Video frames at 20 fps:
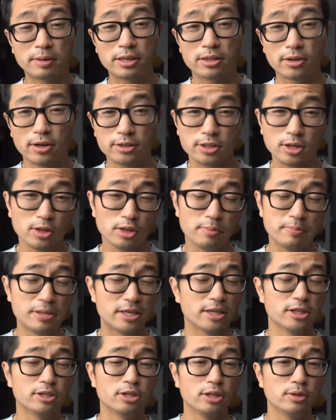are my thoughts on the
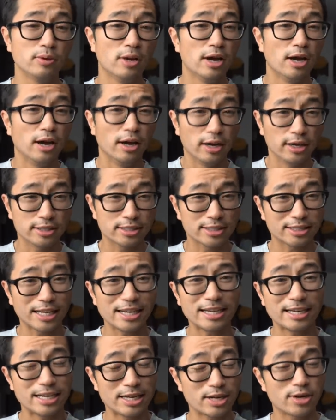Beacon 2. A
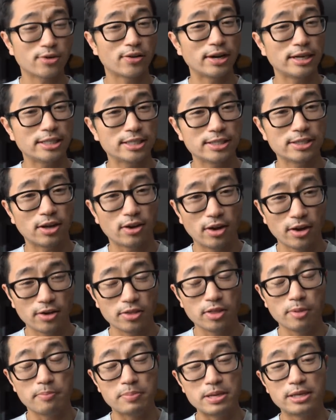slight iteration
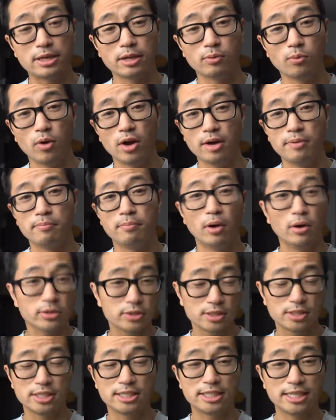on the Beacon 1.
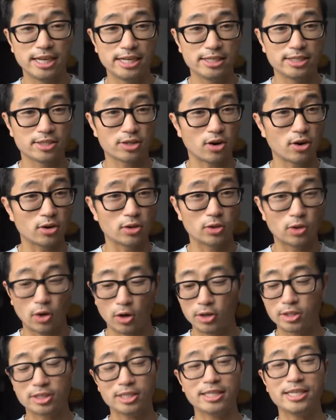Most of the changes are
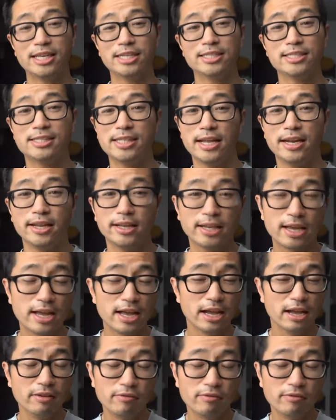largely aesthetic.